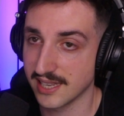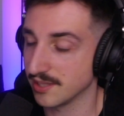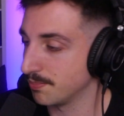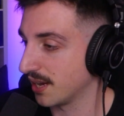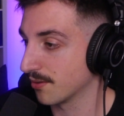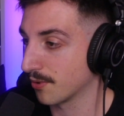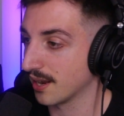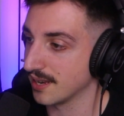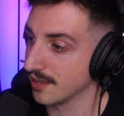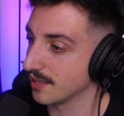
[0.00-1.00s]
but
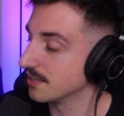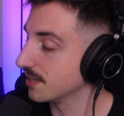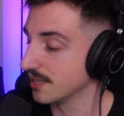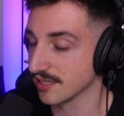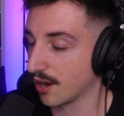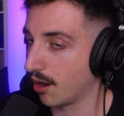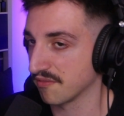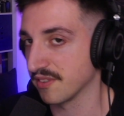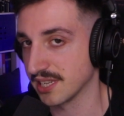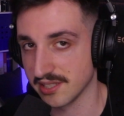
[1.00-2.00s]
right now it's
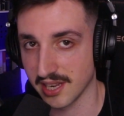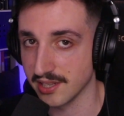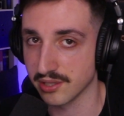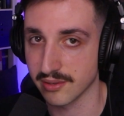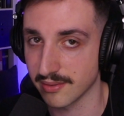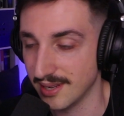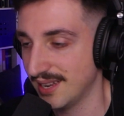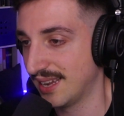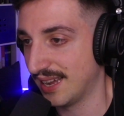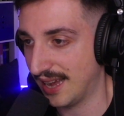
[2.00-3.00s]
hotfix central,
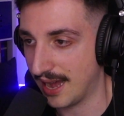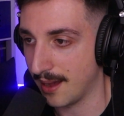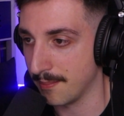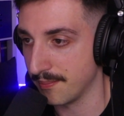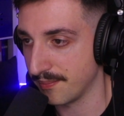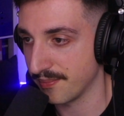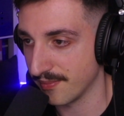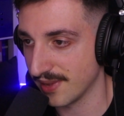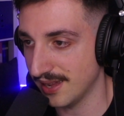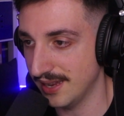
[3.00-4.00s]
and
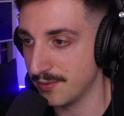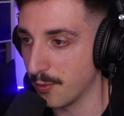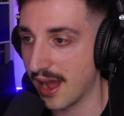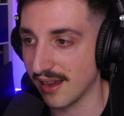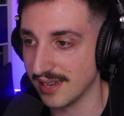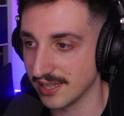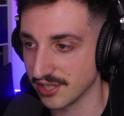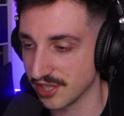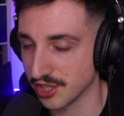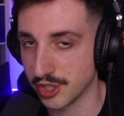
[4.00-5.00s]
Wowhead is
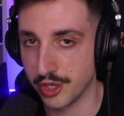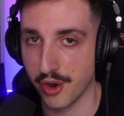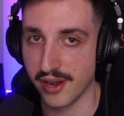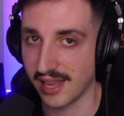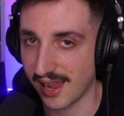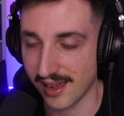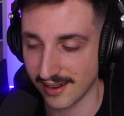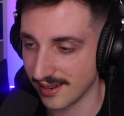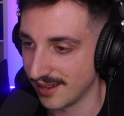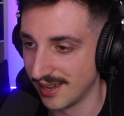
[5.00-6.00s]
just churning out
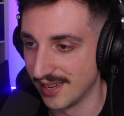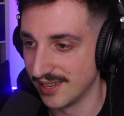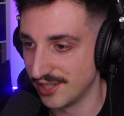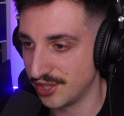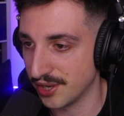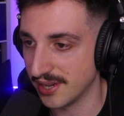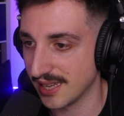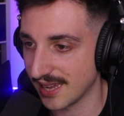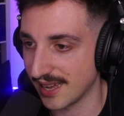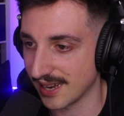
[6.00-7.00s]

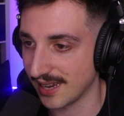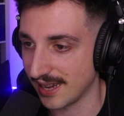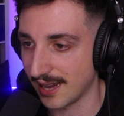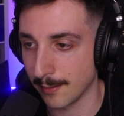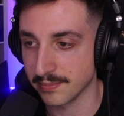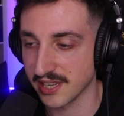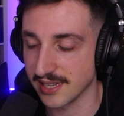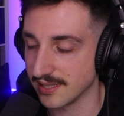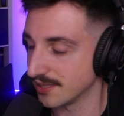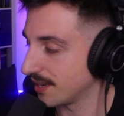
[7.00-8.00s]

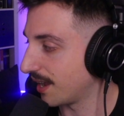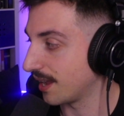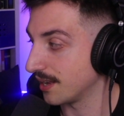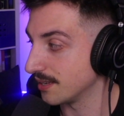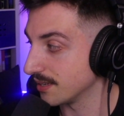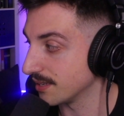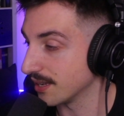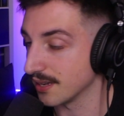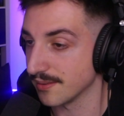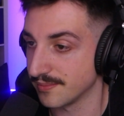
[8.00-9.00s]
updates, and
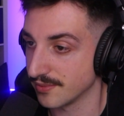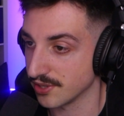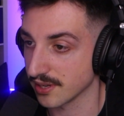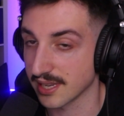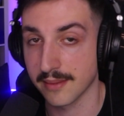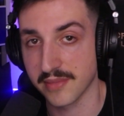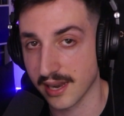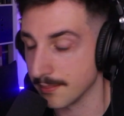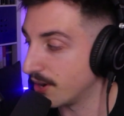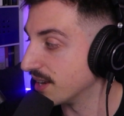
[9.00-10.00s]
yeah, so keep
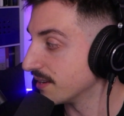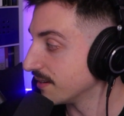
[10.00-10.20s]
that in mind.